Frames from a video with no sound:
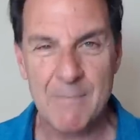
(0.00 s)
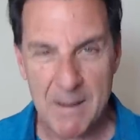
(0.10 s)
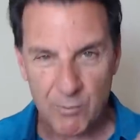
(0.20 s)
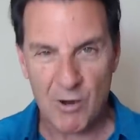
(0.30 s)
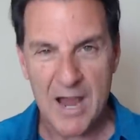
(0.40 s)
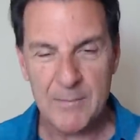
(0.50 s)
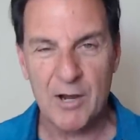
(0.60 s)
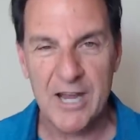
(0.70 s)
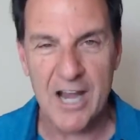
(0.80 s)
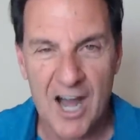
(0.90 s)
my
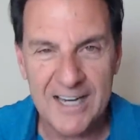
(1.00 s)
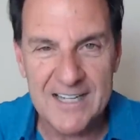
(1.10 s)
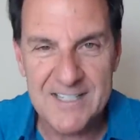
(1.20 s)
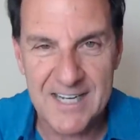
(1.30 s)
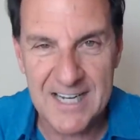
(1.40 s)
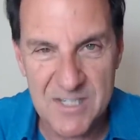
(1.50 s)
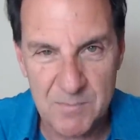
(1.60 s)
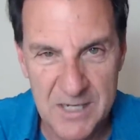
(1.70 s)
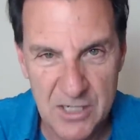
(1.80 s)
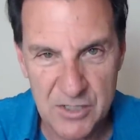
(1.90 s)
primary audience that I
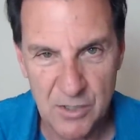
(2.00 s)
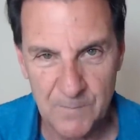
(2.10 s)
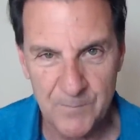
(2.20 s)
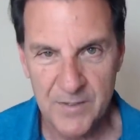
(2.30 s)
speak to,